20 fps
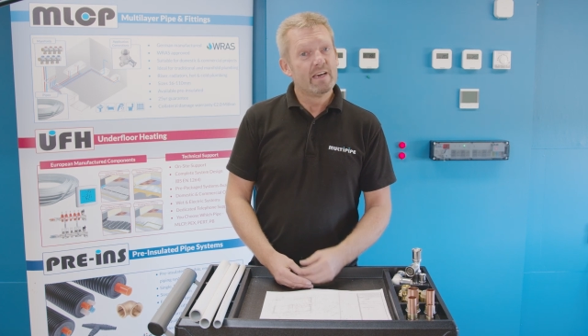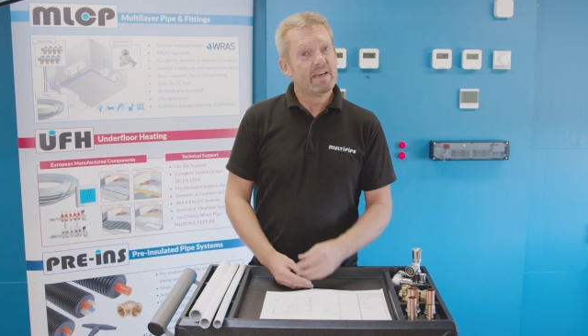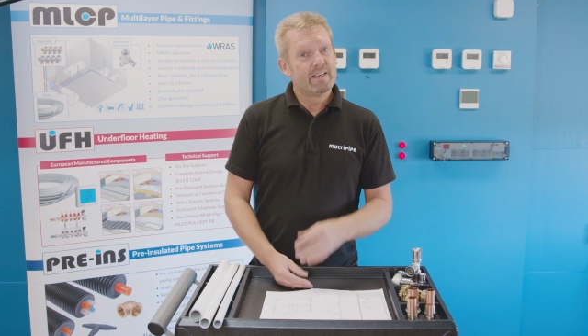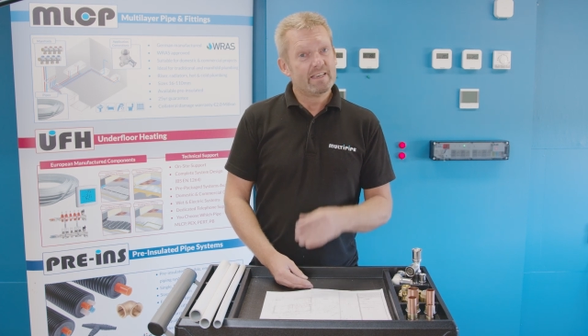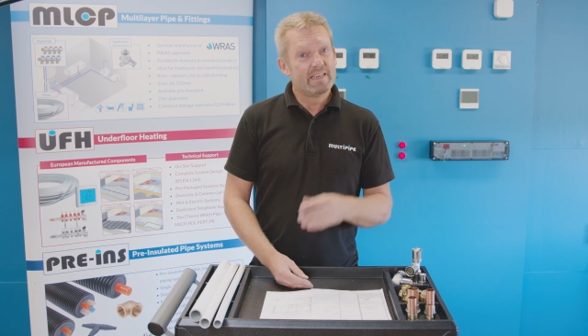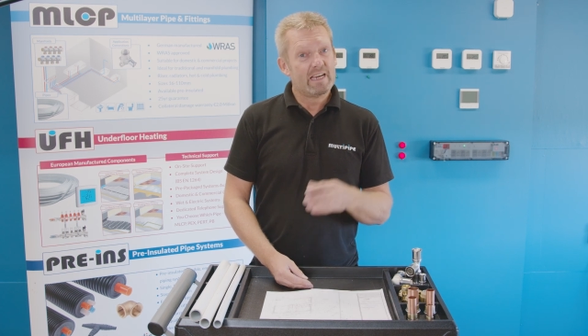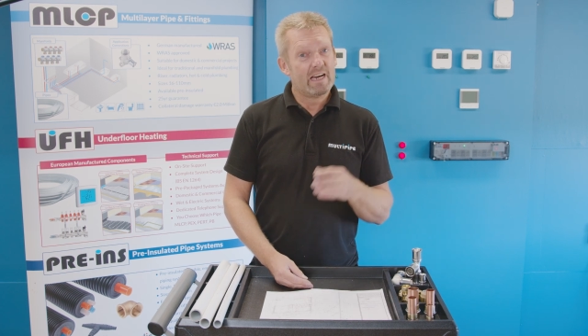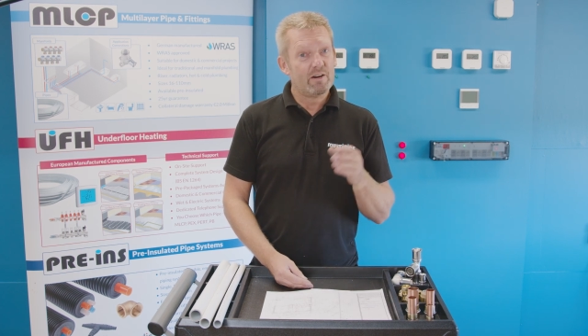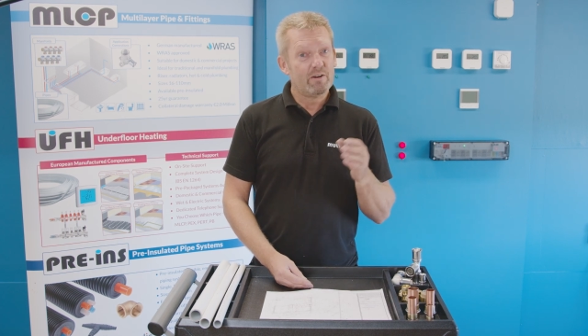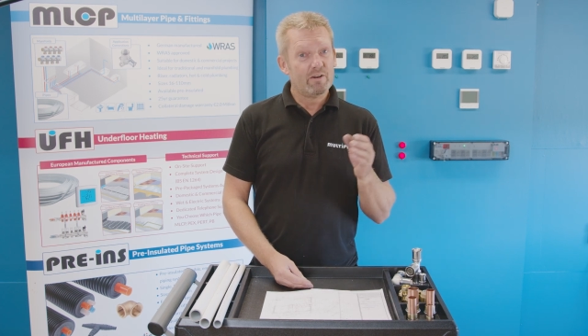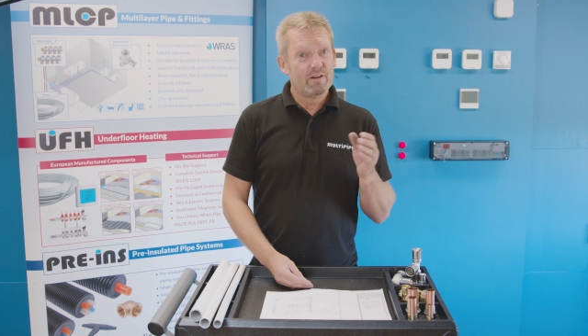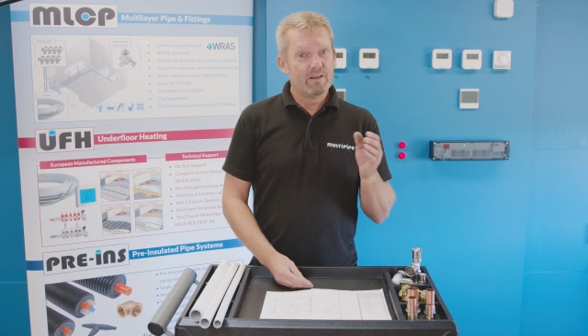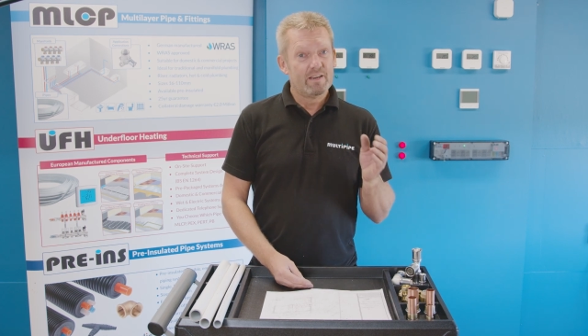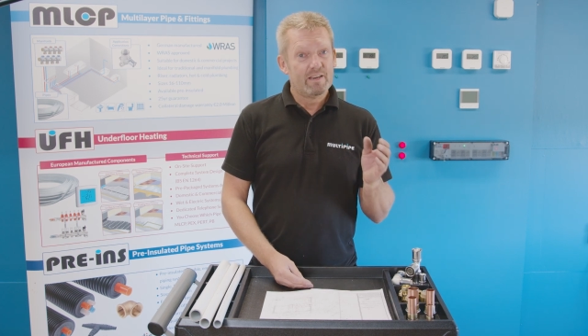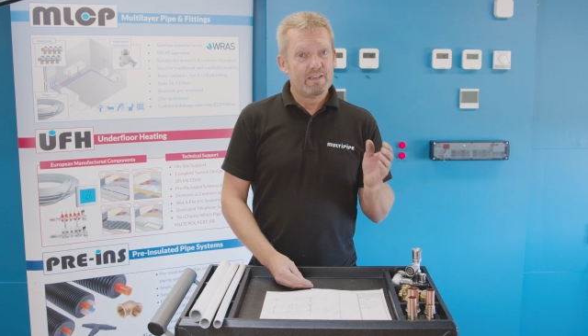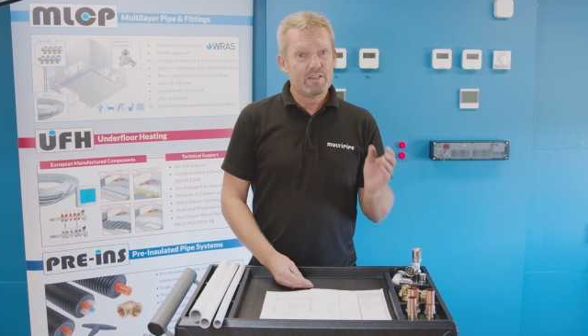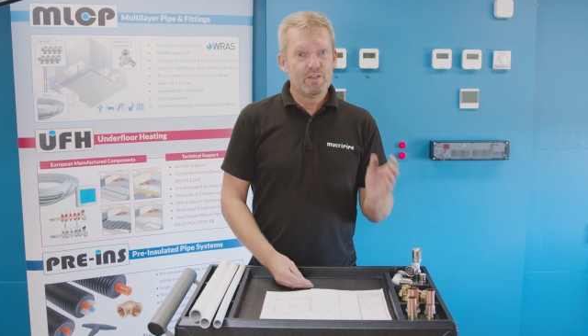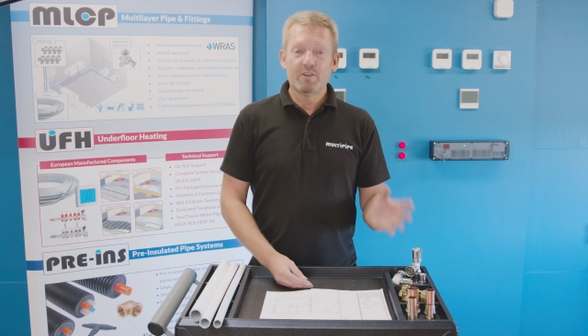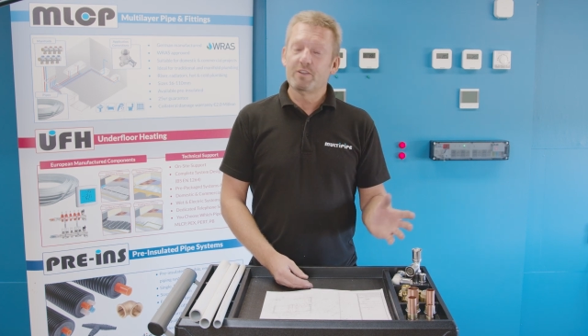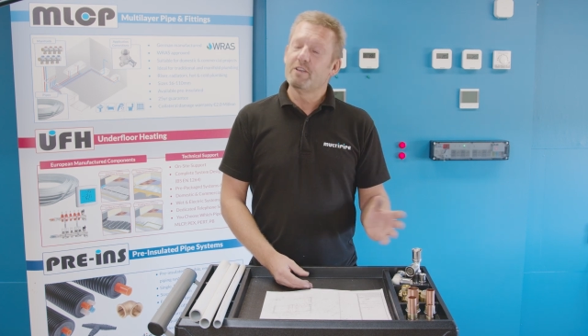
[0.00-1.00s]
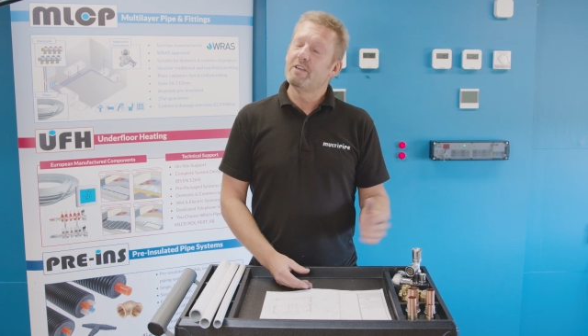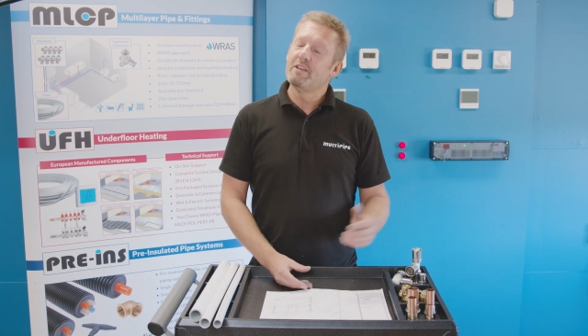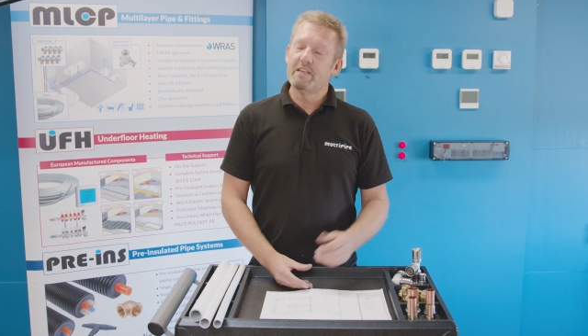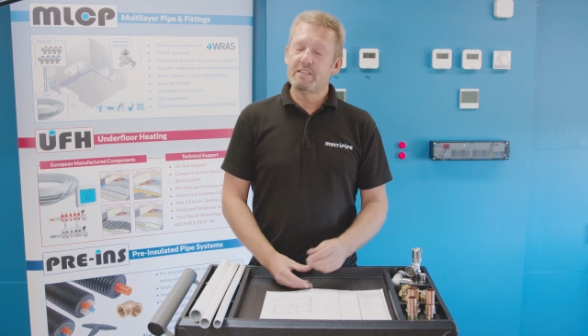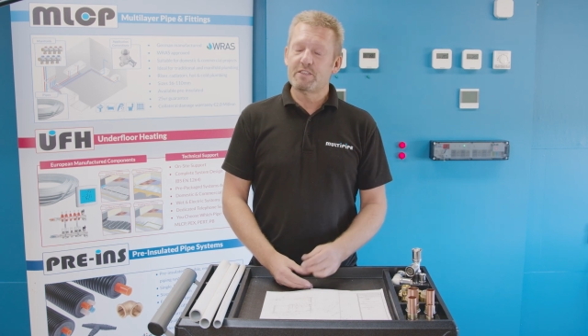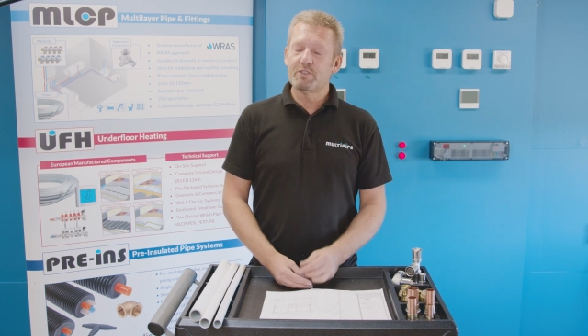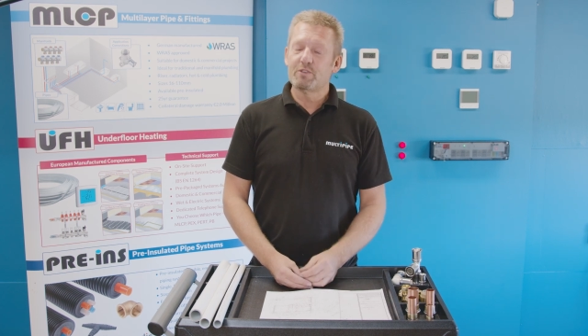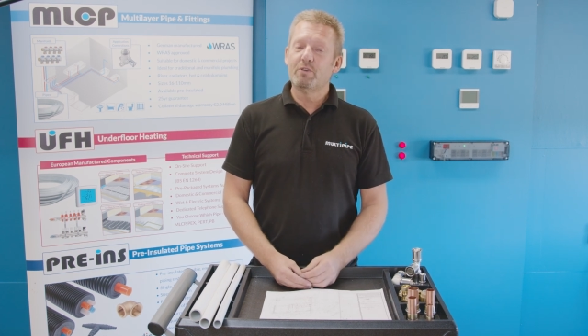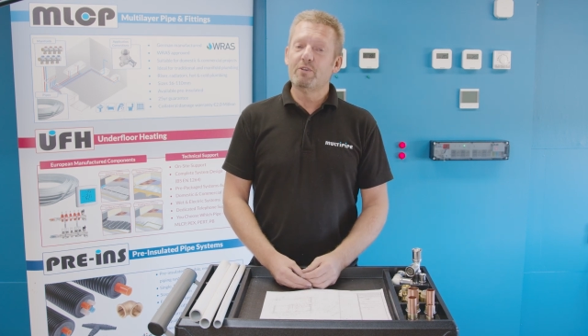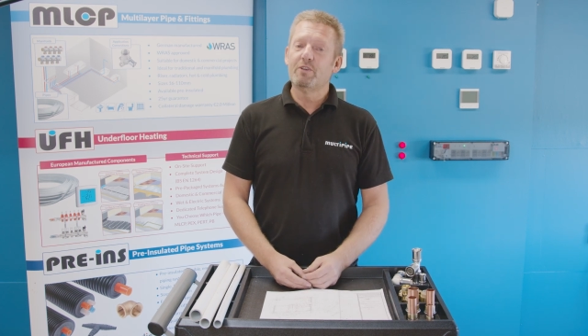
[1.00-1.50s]
Now, you can
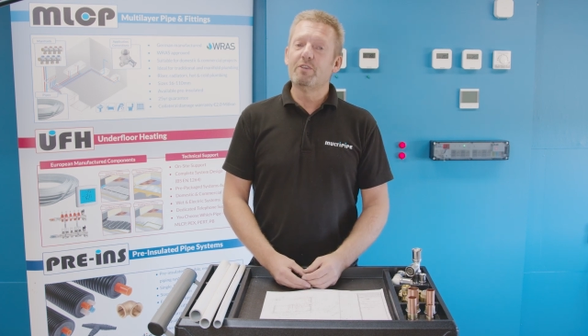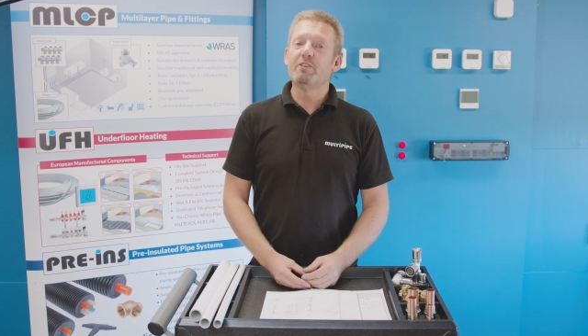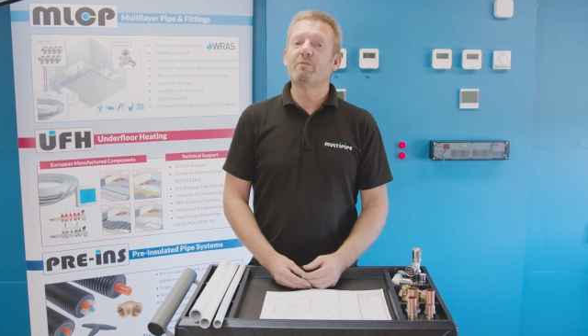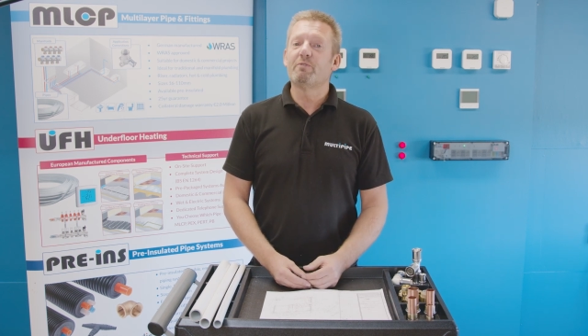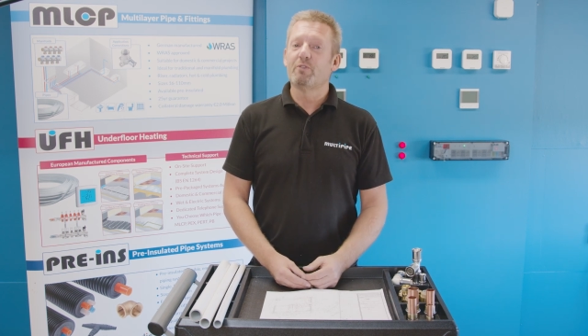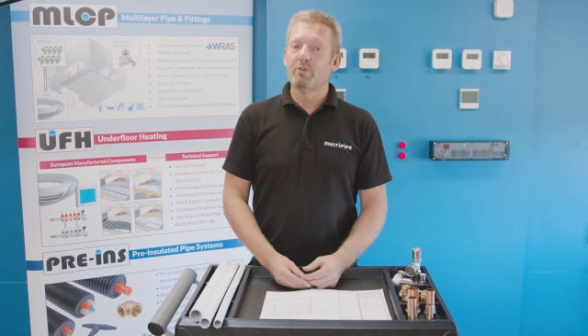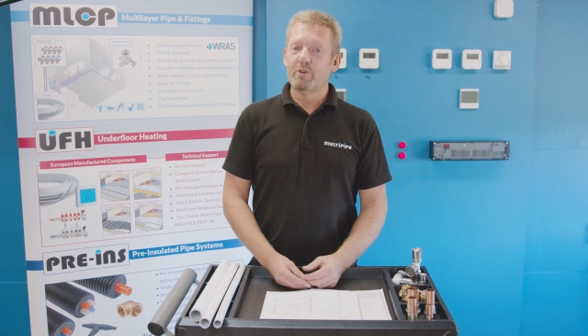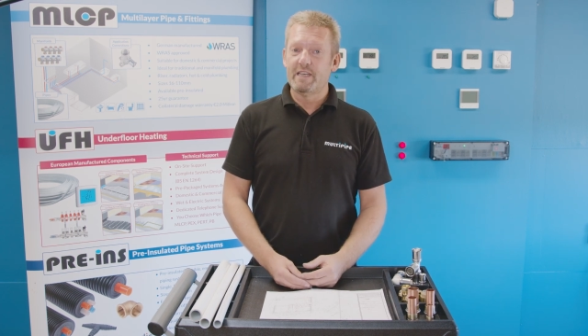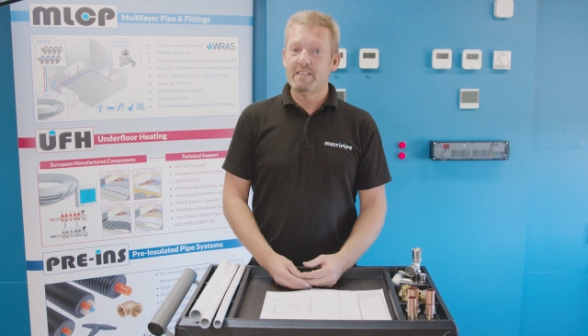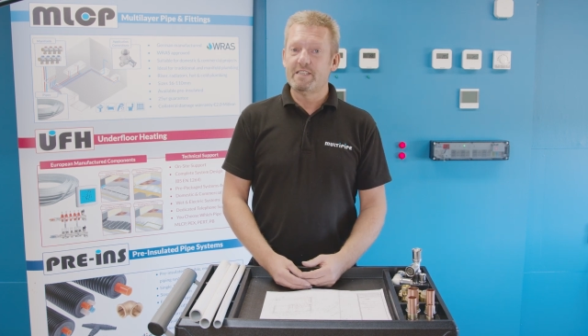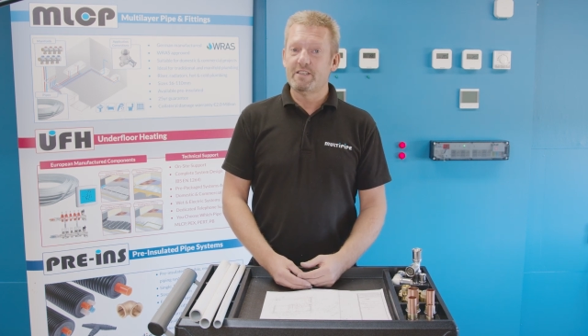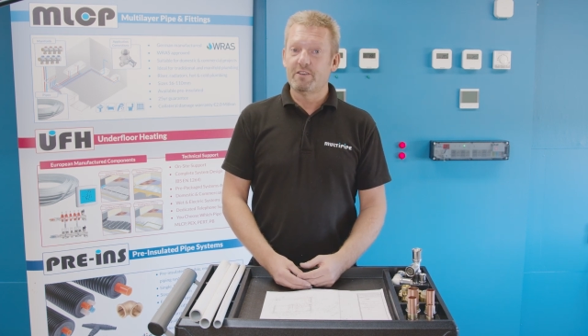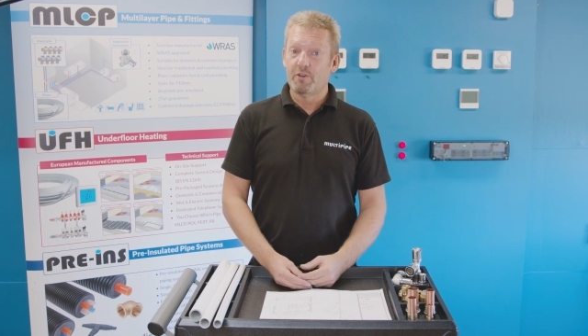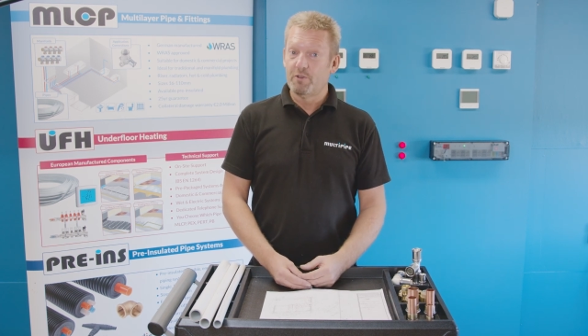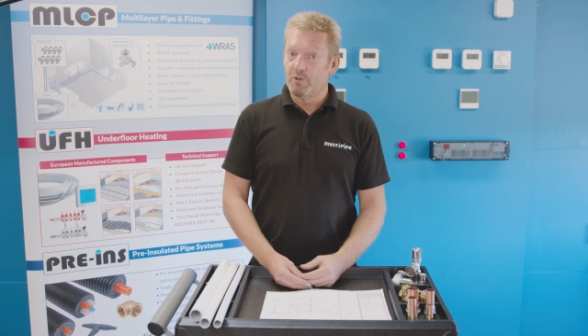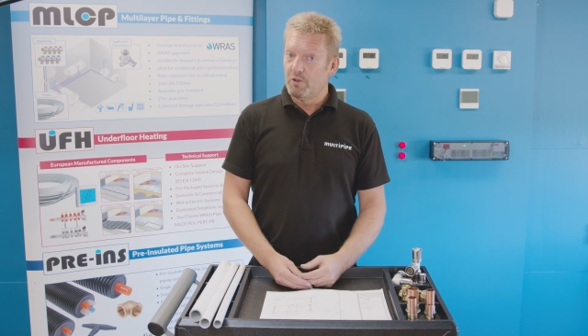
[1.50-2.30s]
install underfloor heating on